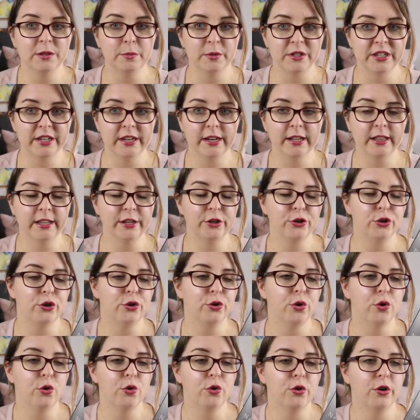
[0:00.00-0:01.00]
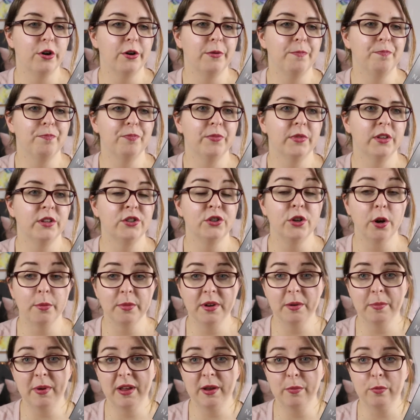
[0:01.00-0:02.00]
particularly New York. So
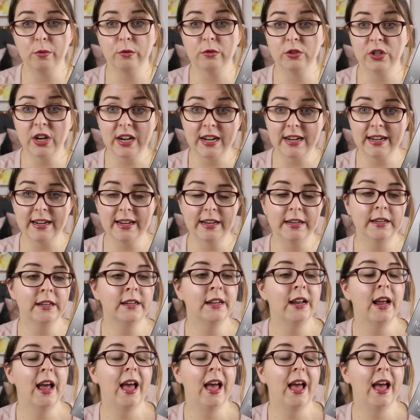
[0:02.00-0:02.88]
many people died.